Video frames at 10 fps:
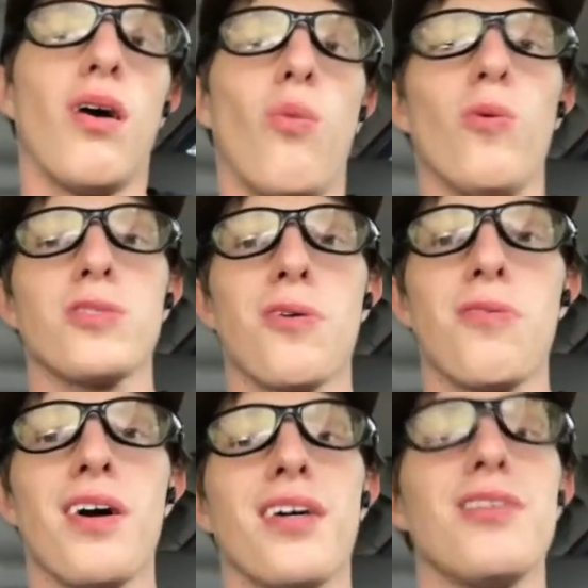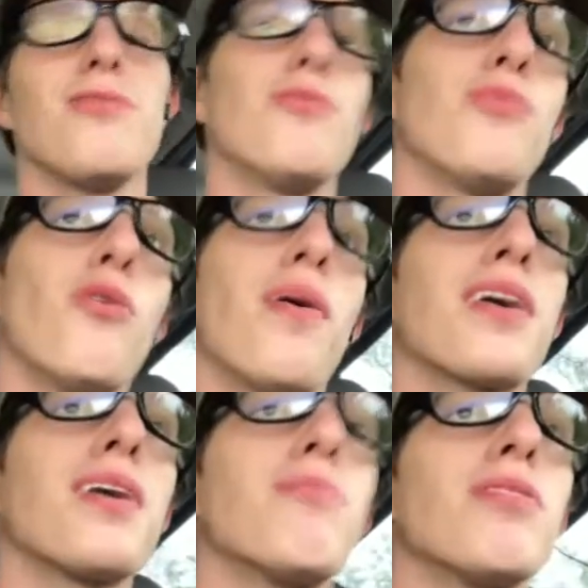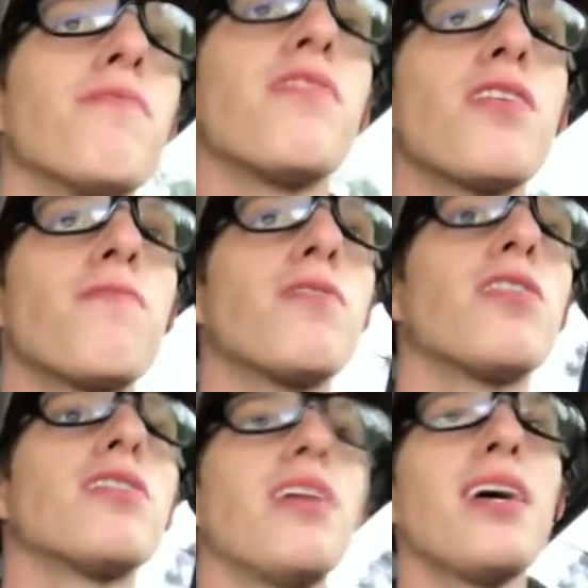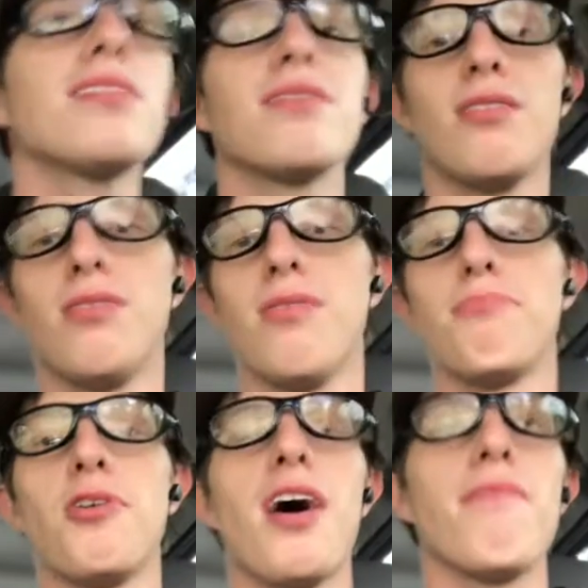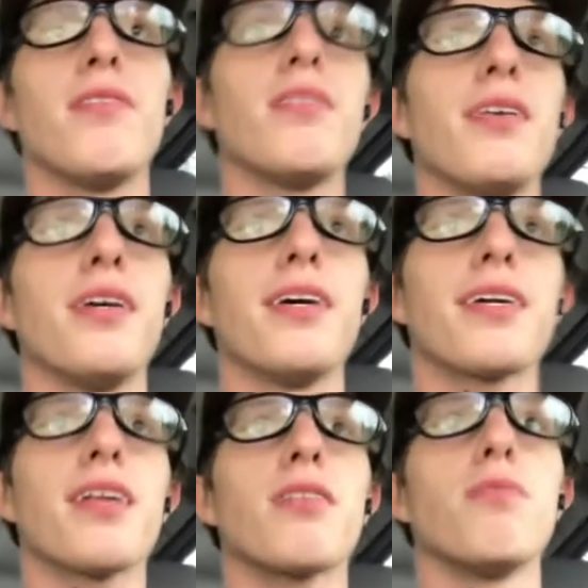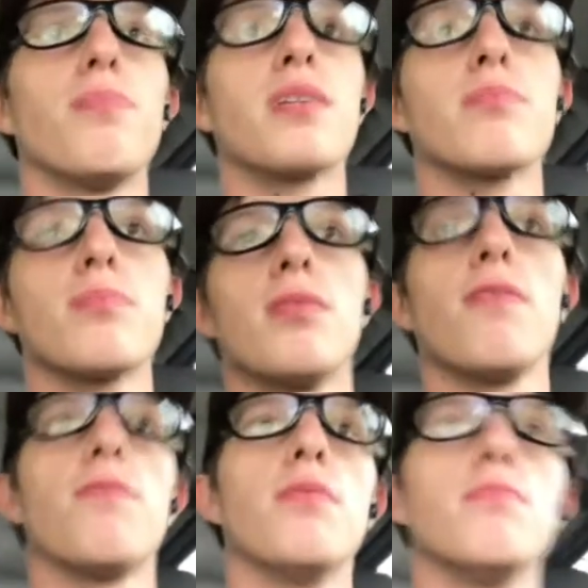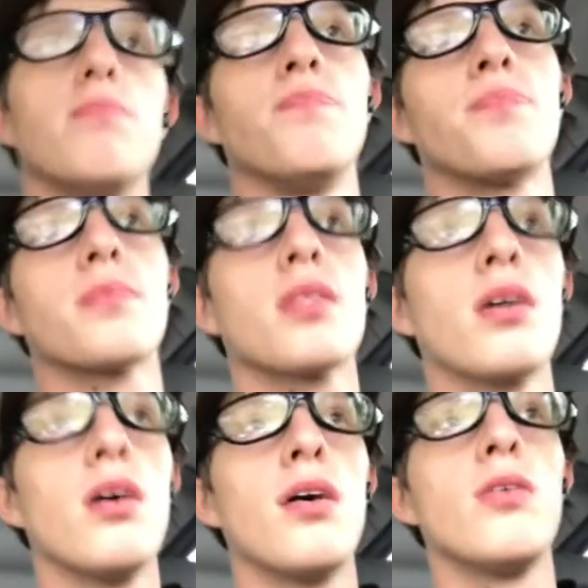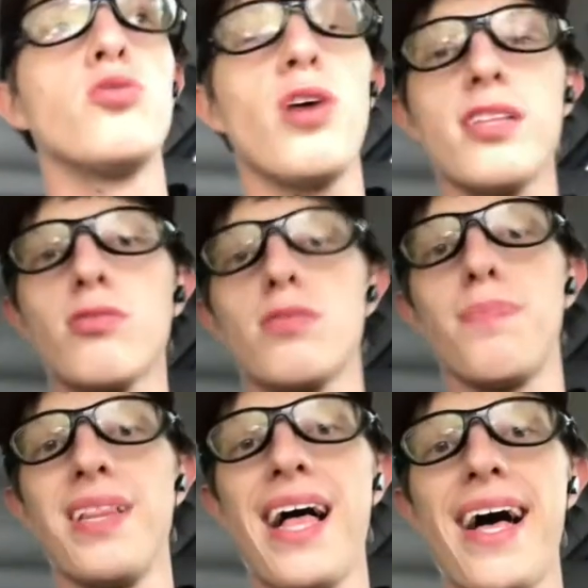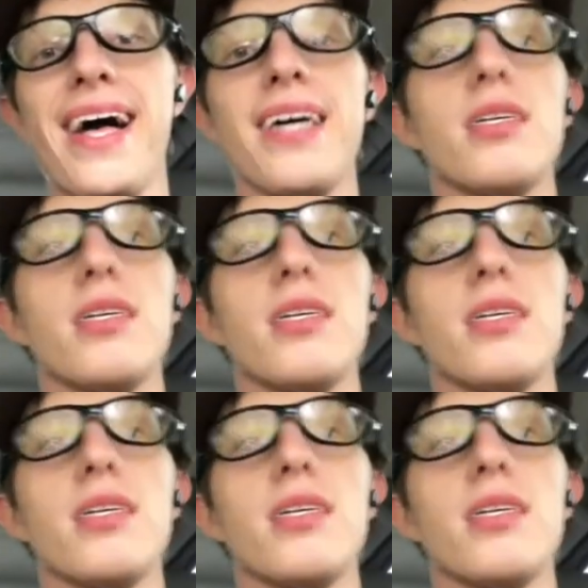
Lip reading: What's going on YouTube? Noah back here with another video for y'all today. So I'm driving, I gotta go pick up stuff from Tractor Supply,